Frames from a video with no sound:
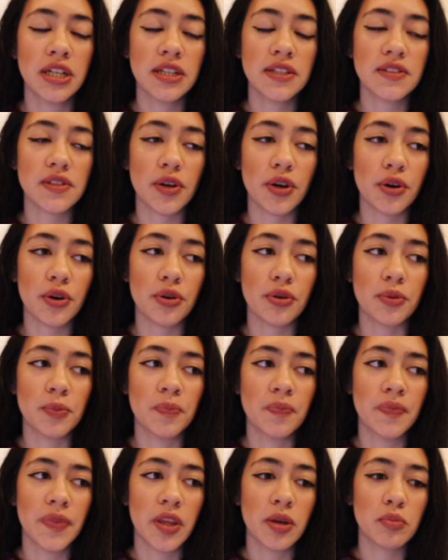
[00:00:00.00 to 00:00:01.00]
So
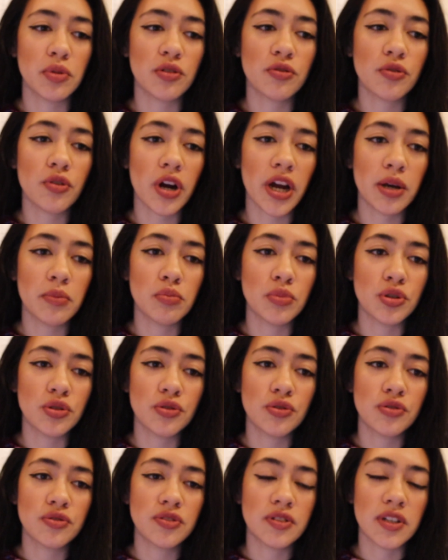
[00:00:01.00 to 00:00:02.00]
before I
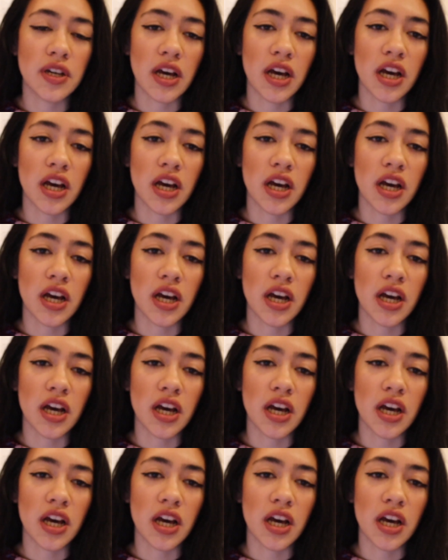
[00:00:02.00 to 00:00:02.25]
moved,